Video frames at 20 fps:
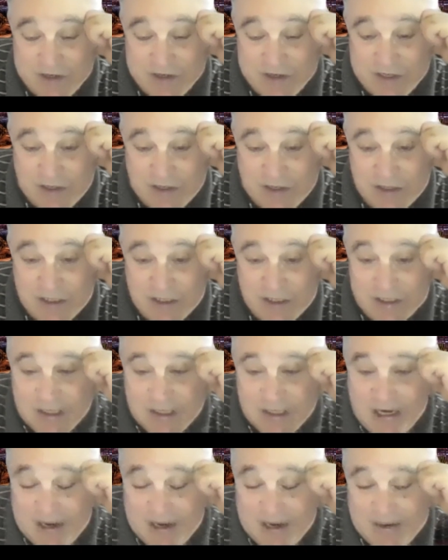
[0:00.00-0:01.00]
So
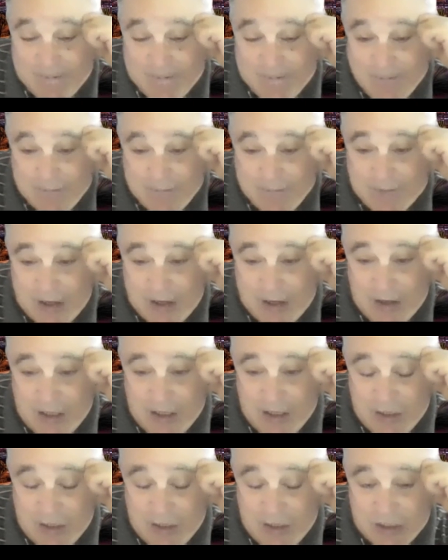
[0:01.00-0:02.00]

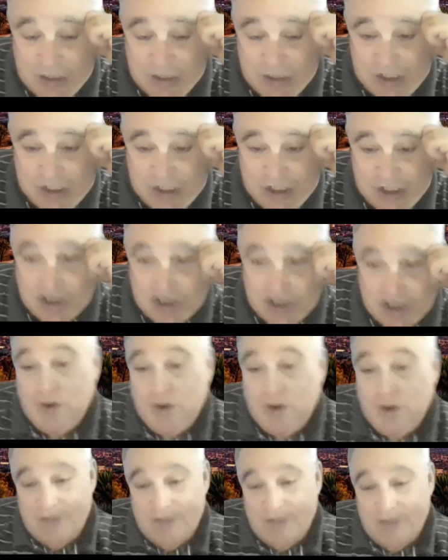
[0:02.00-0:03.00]
which took
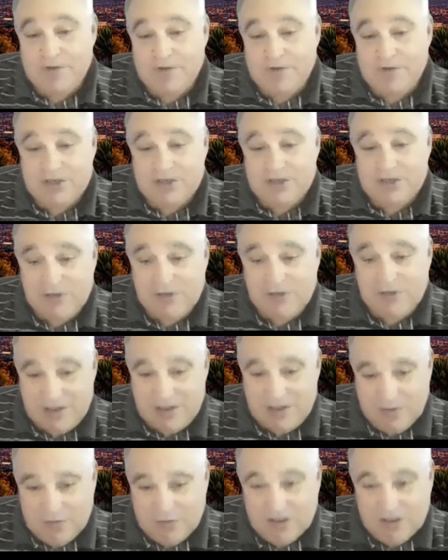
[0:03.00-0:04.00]
away the person who
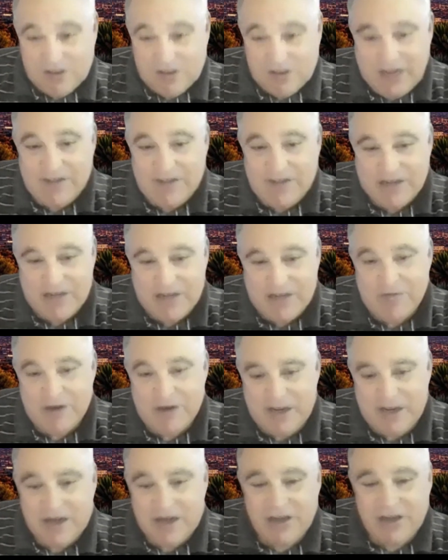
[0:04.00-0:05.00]
was in the
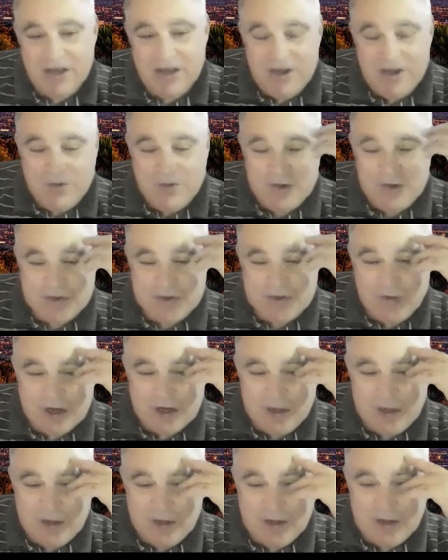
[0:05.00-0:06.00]
community and was
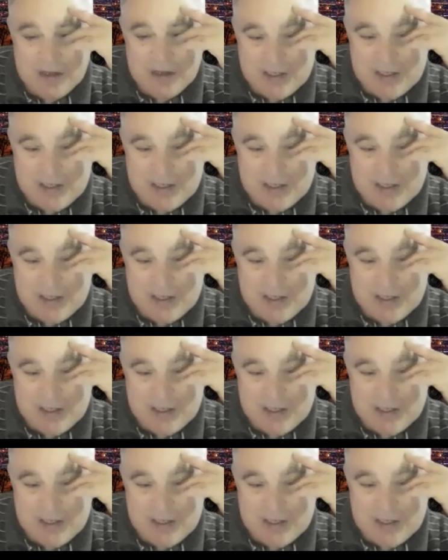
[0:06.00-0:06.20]
working with it.